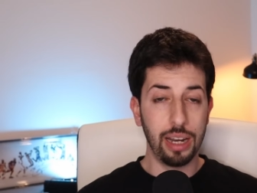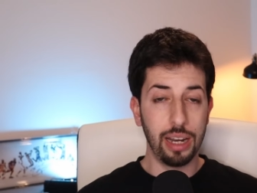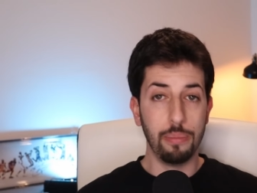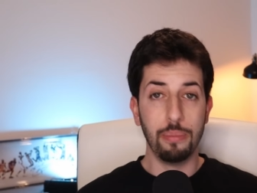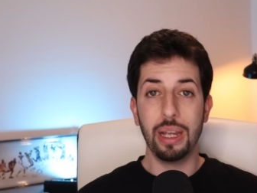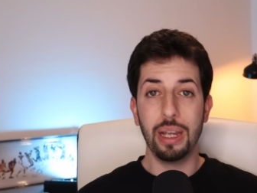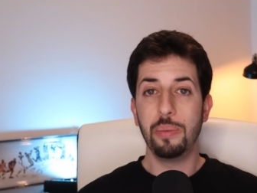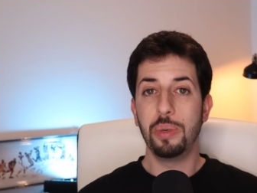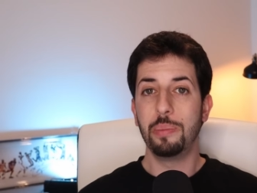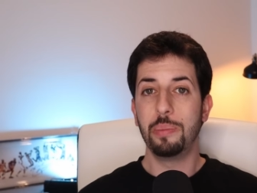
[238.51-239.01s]
and
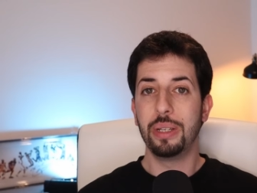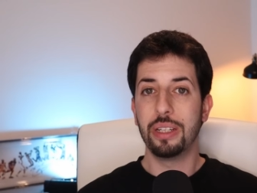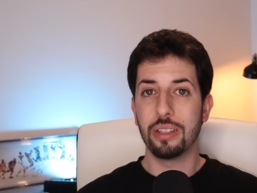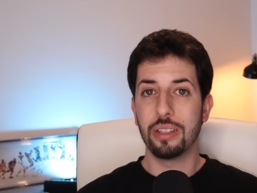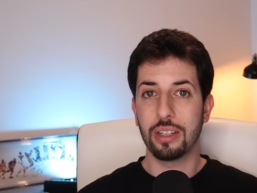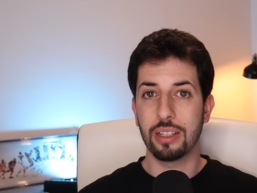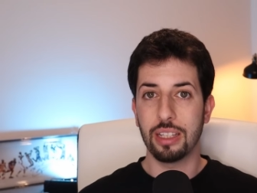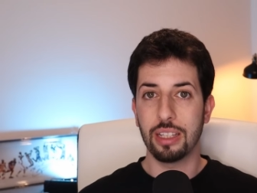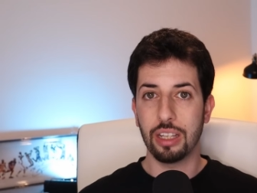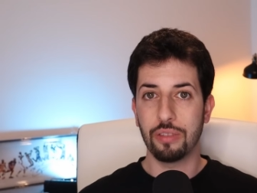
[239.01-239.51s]
maybe be
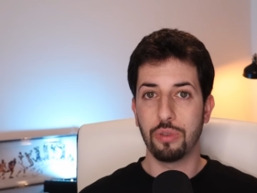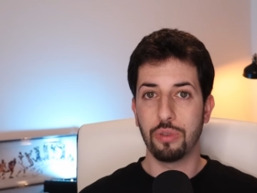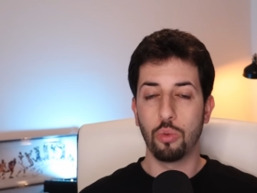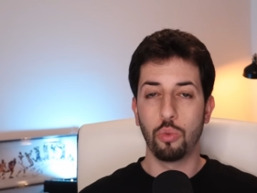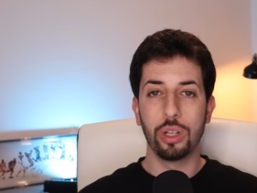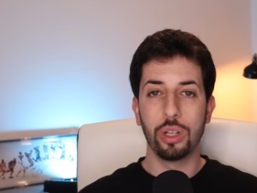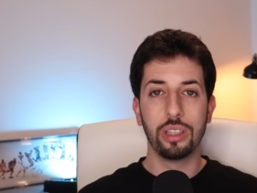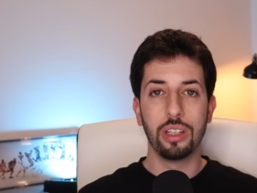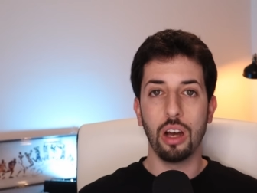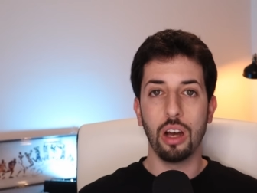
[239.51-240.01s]
successful
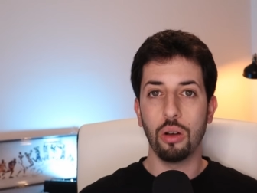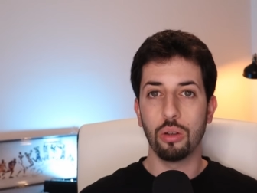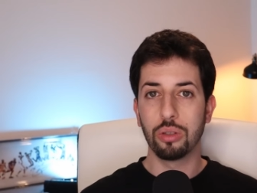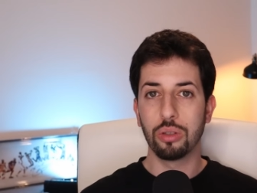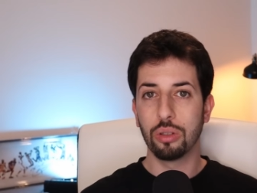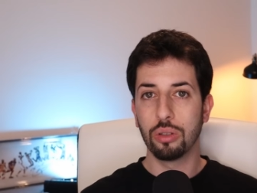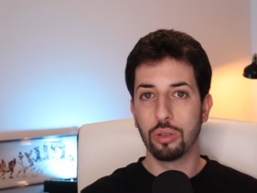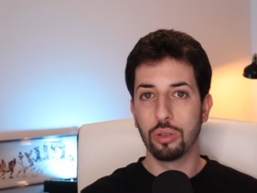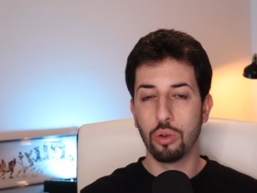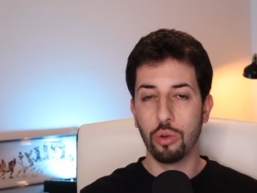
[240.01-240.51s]

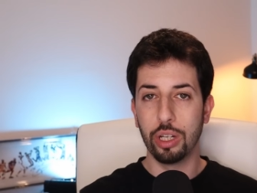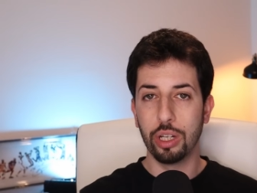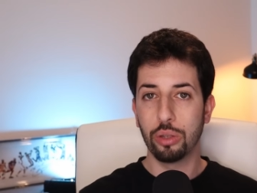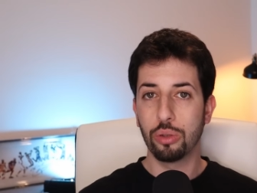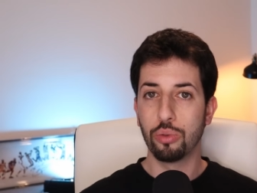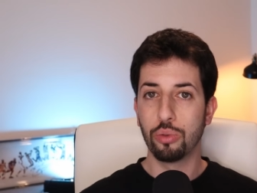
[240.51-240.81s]
without going